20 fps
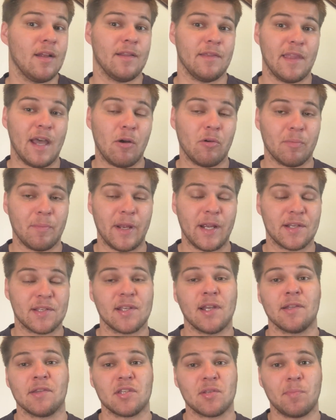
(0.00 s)
That would make
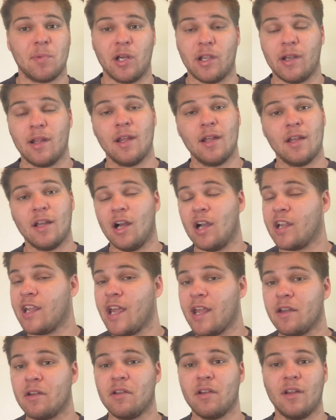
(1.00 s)
sense. But
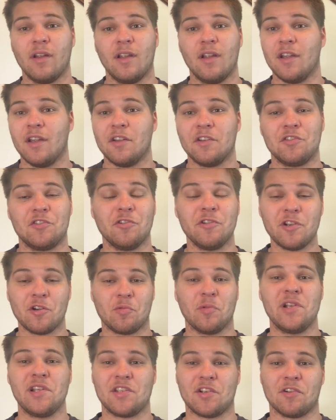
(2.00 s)
again, do your
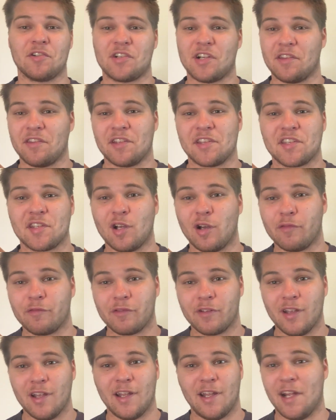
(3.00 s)
research on this stuff.